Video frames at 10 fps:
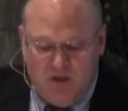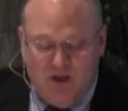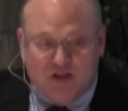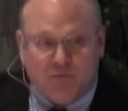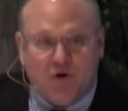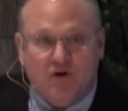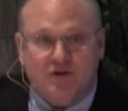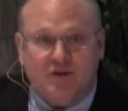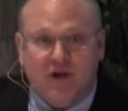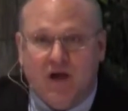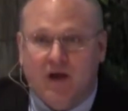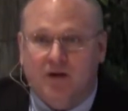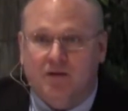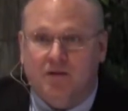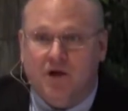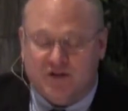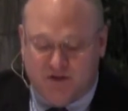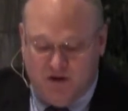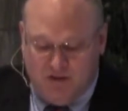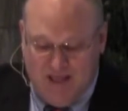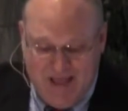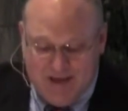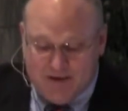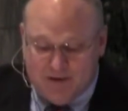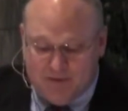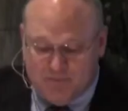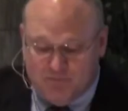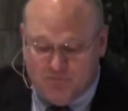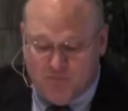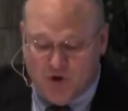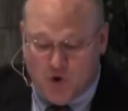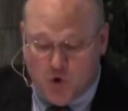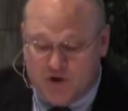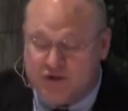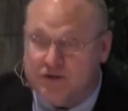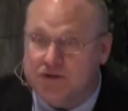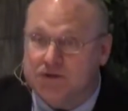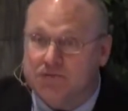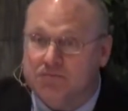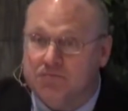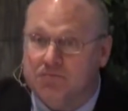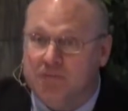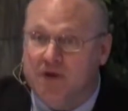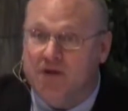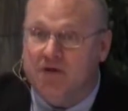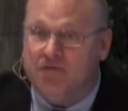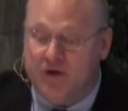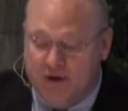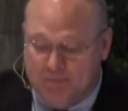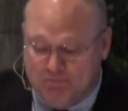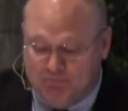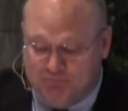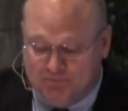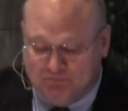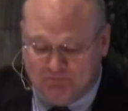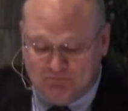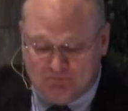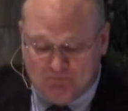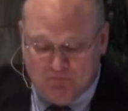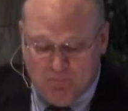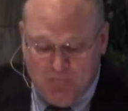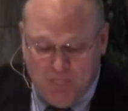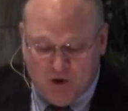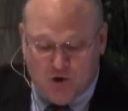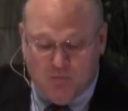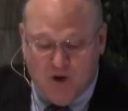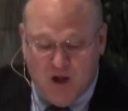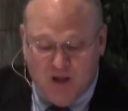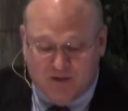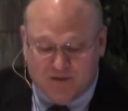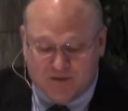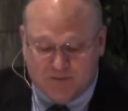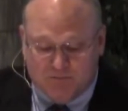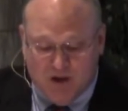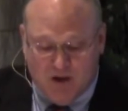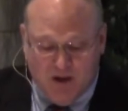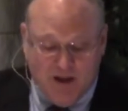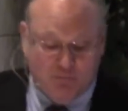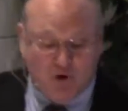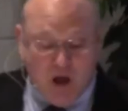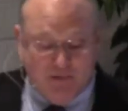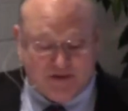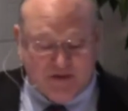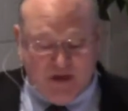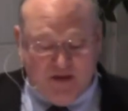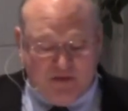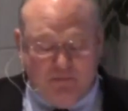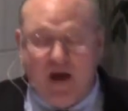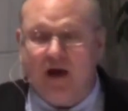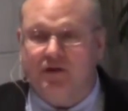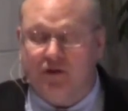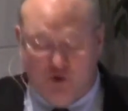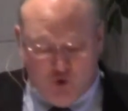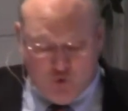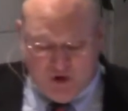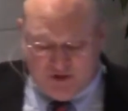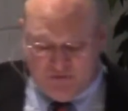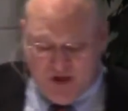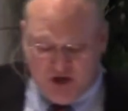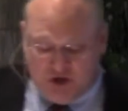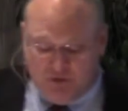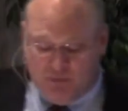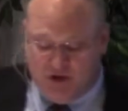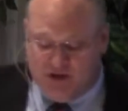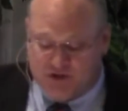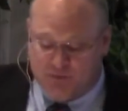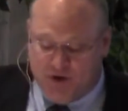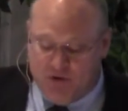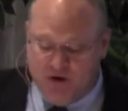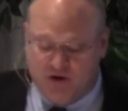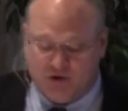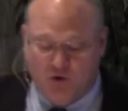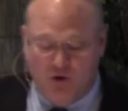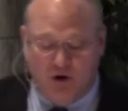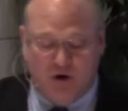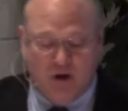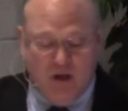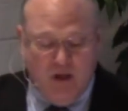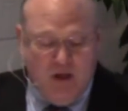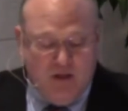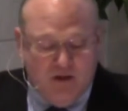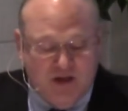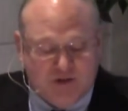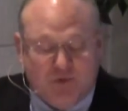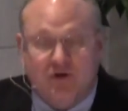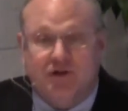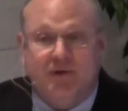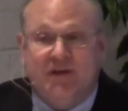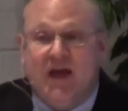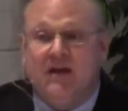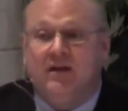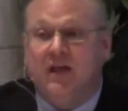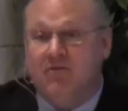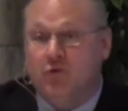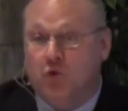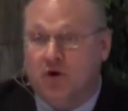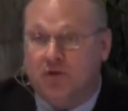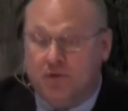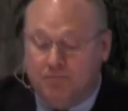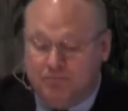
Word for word: The Nez Perce had lost their land, their horses, and their freedom. Colonel Miles uh, had promised to take them back to the new reservation, but his superiors ordered the Nez Perce to be taken to Leavenworth.